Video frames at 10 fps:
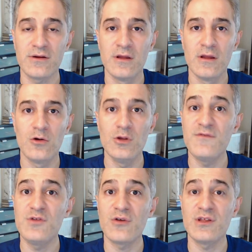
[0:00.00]
who lived
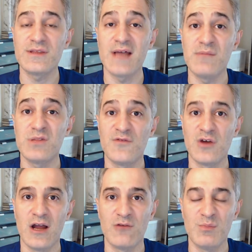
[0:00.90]
during the times of the
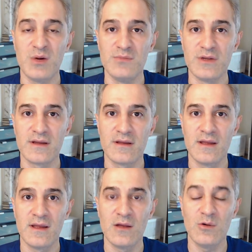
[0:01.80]
High Republic.
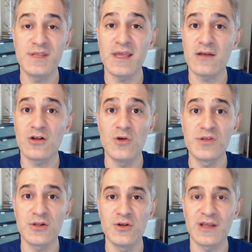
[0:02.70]
We'll take a closer
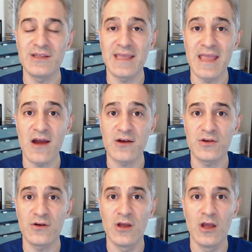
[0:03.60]
look at the
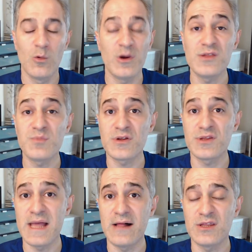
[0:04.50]
character, what his
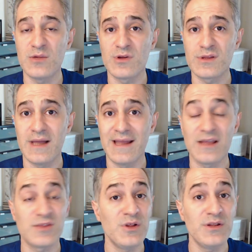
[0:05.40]
personality was like
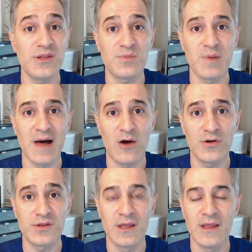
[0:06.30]
as well as his
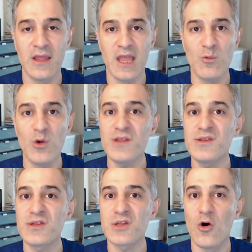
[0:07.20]
powers, and what is
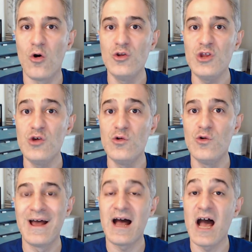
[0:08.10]
this whole new
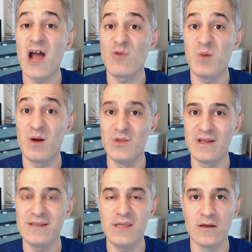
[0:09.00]
High Republic
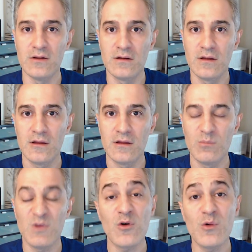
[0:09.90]
deal.
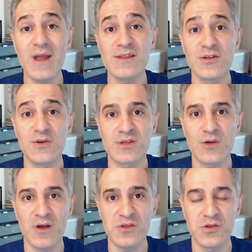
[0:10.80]
Before we answer those
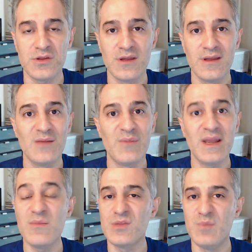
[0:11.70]
questions, my
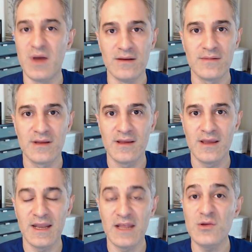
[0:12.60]
name is Ben,
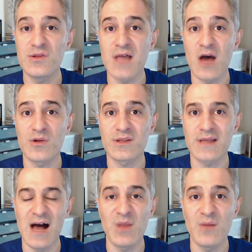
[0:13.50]
and I do Star Wars
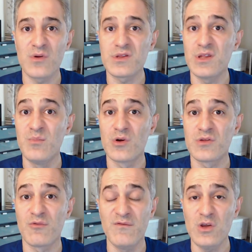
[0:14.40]
comic books and books
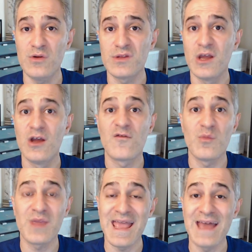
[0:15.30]
reviews
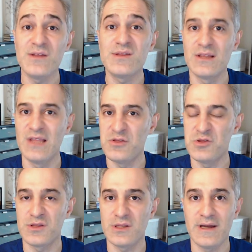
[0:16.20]
from canons and
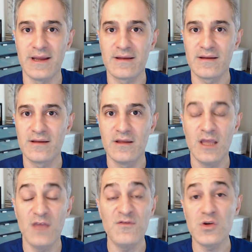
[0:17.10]
legends alike.
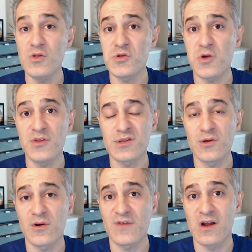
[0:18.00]
If you enjoy this
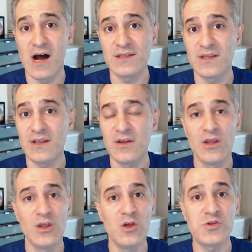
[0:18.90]
sort of content,
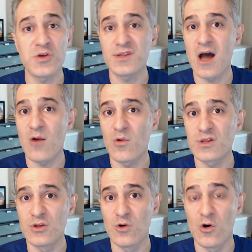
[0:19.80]
you enjoy Star Wars
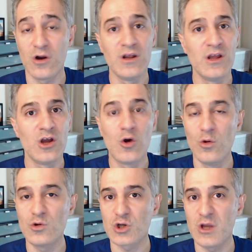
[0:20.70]
lore,
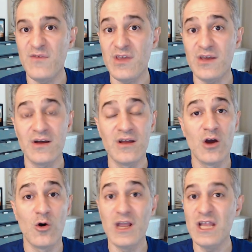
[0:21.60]
cool trivia,
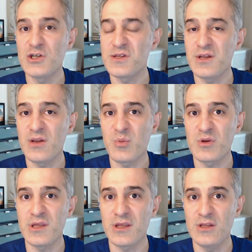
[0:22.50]
or interested in a
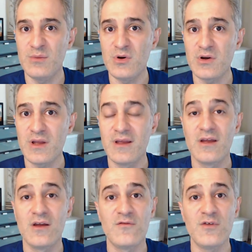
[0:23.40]
particular book,
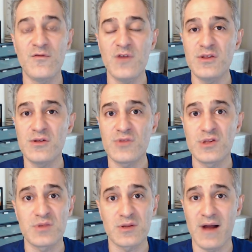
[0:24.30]
Feel free to
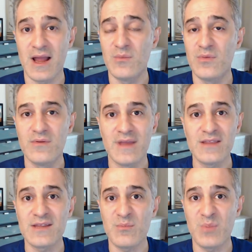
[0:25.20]
subscribe, hit
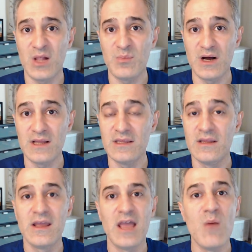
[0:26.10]
that bell button,
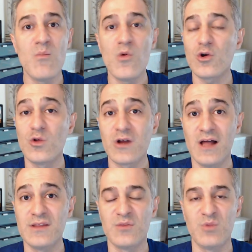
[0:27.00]
and more cool
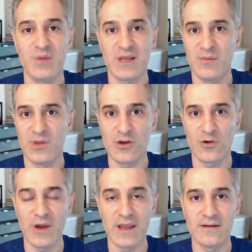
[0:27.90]
content will be coming your
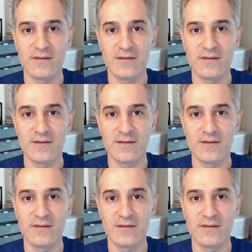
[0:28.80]
way.